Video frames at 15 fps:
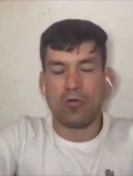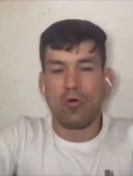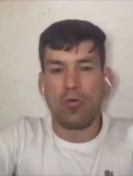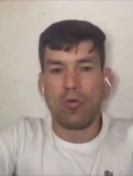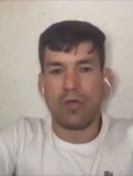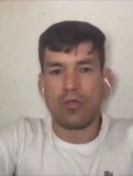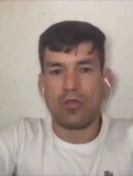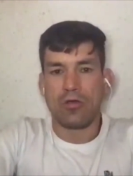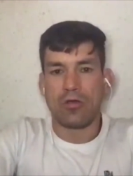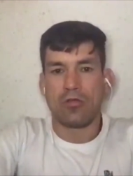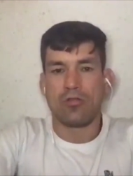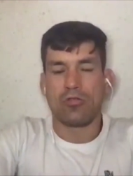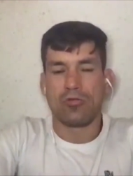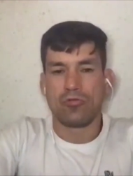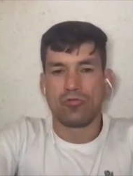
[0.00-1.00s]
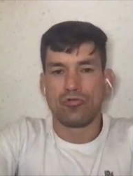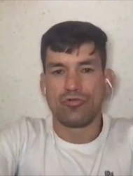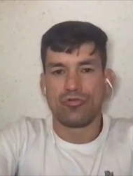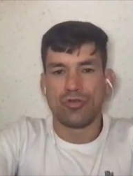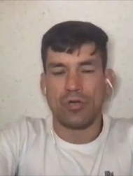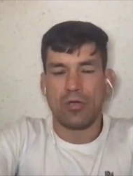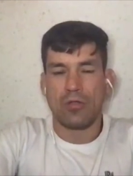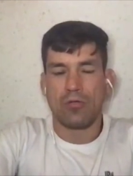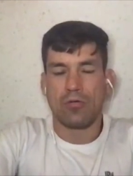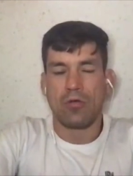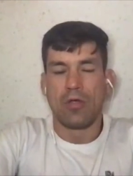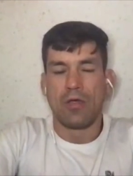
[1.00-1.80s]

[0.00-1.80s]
going just to do jiu-jitsu.